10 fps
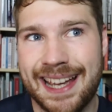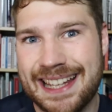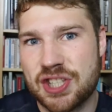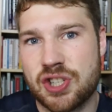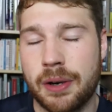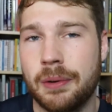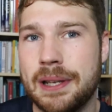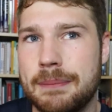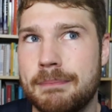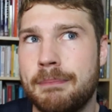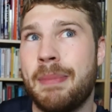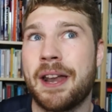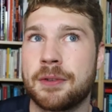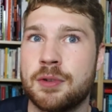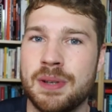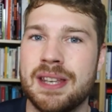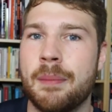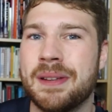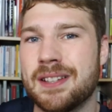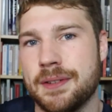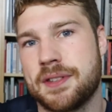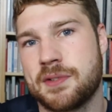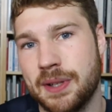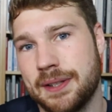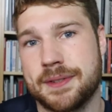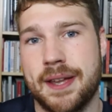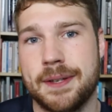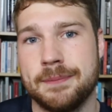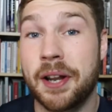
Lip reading: it's generally better to be a bit on the stricter side.